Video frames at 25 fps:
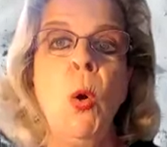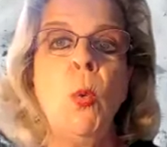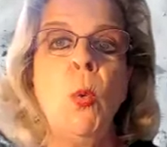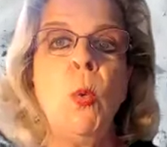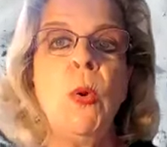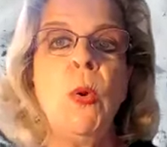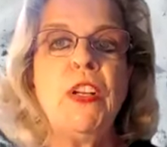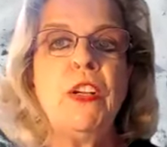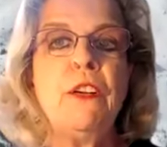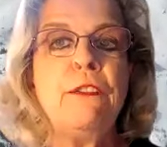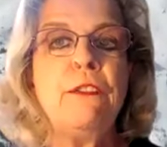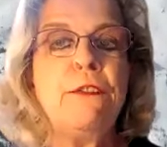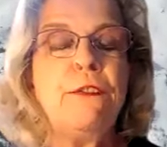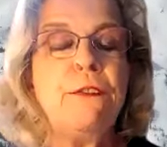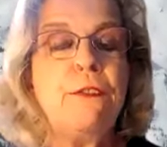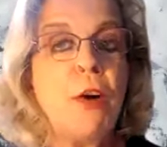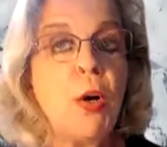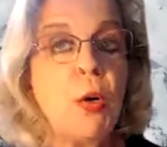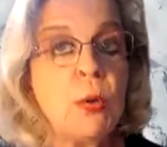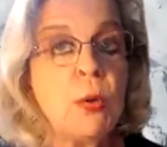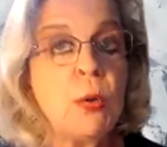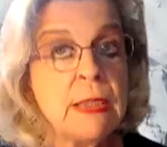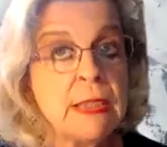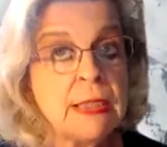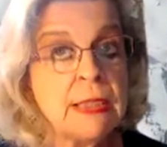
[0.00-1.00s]
When you
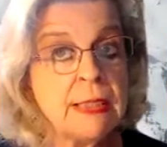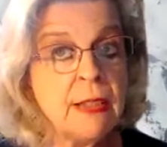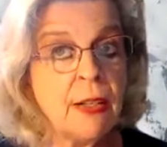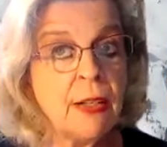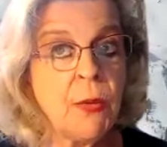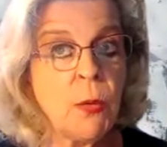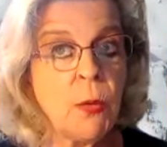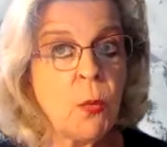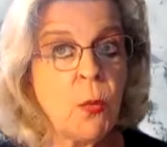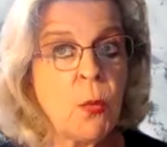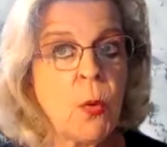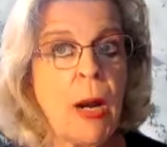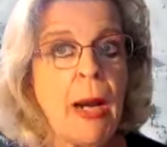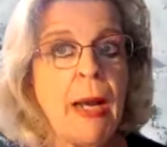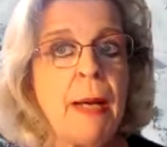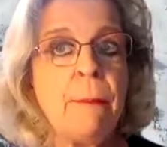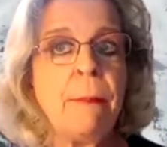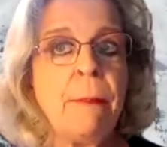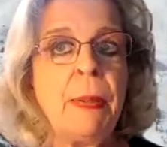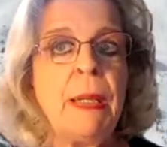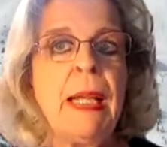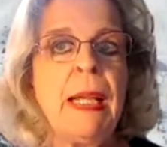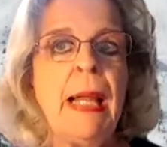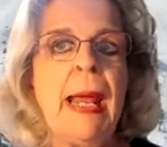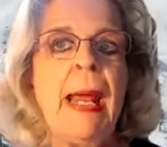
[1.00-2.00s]
focus on the
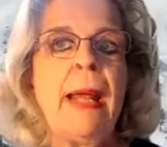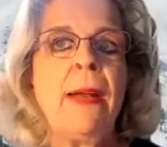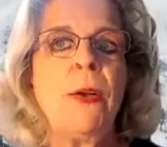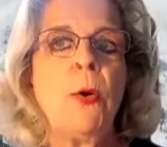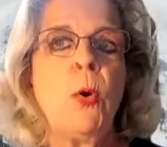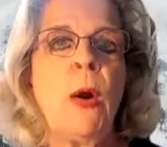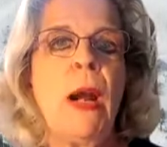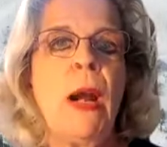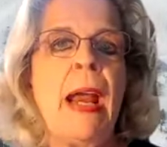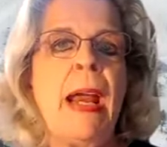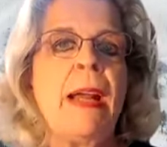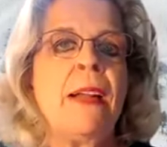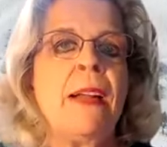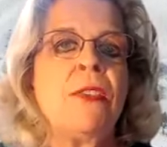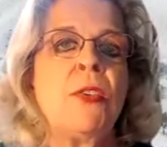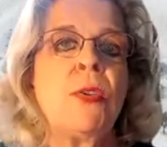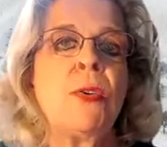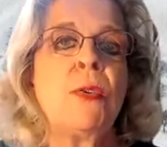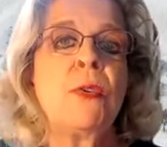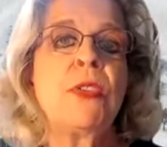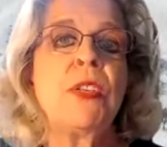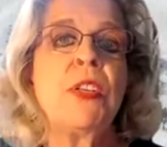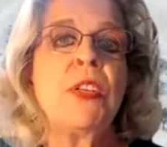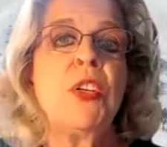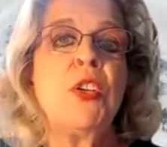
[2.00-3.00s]
right plan or
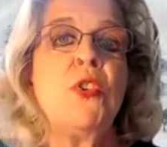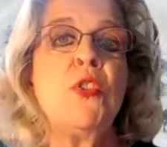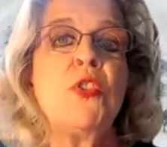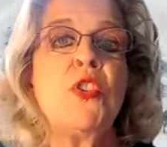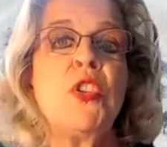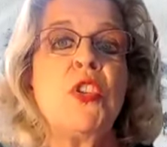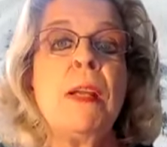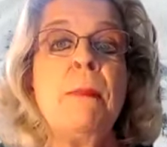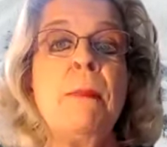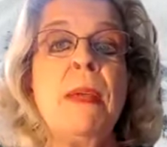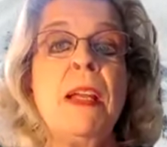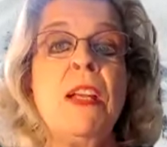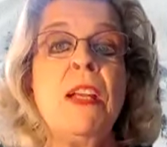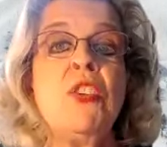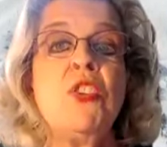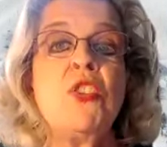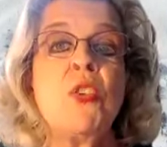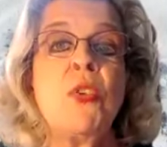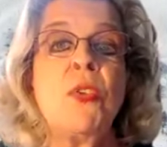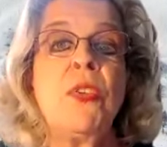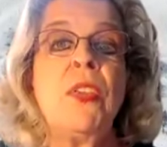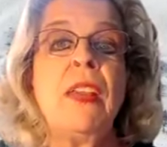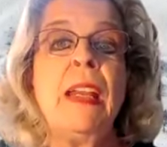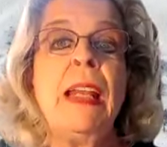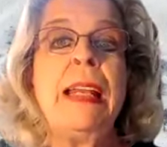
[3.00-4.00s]
answers, it usually means
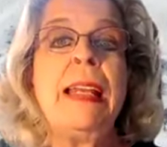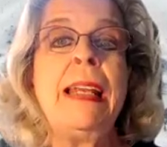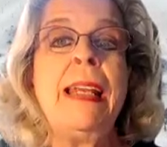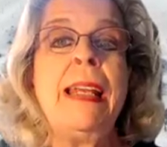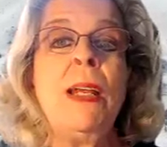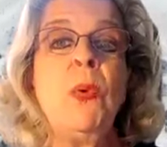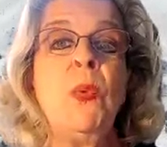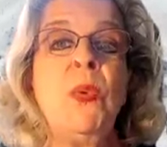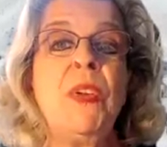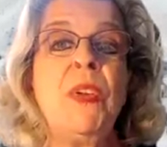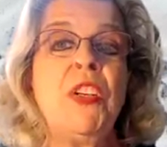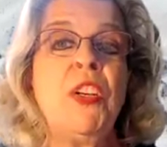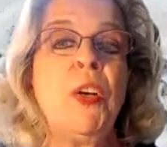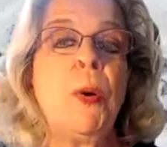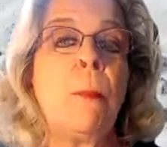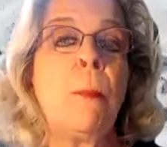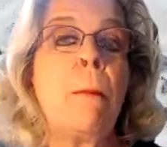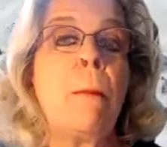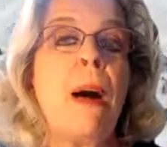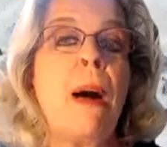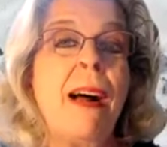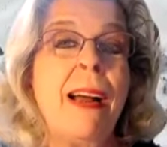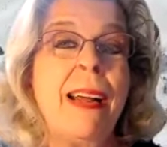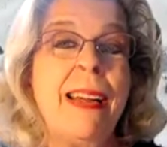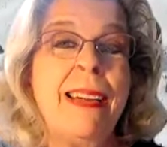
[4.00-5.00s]
you're thinking with your
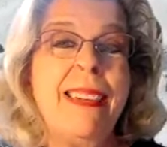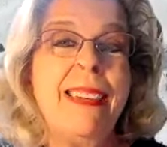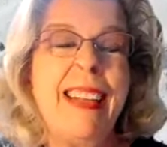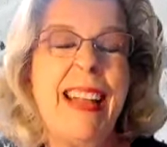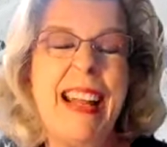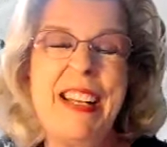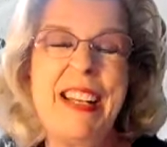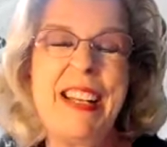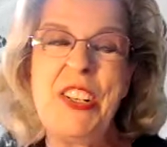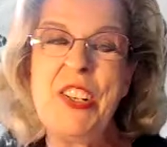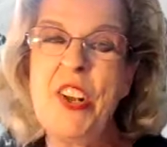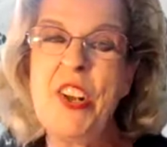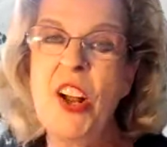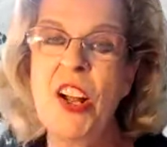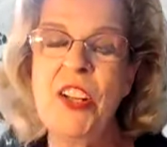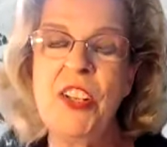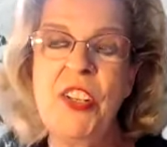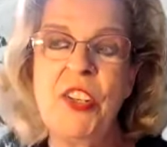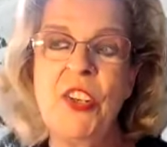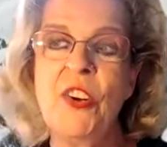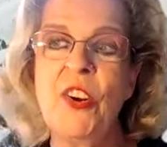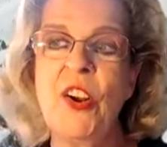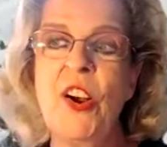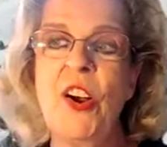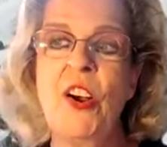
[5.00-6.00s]
mind and
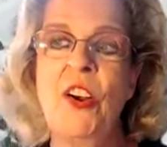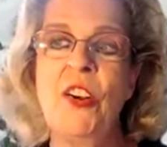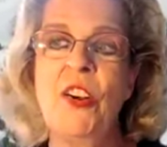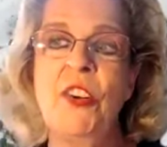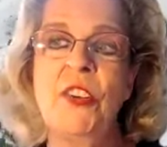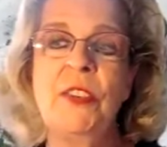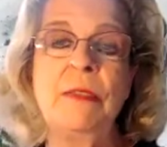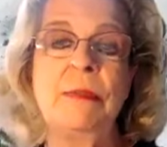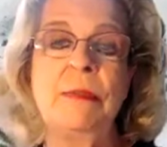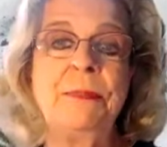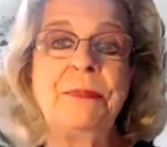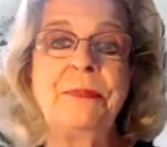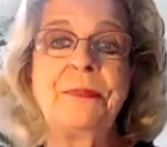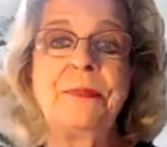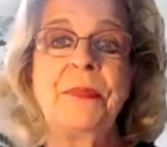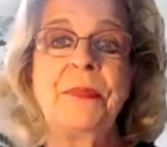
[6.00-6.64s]
not your heart.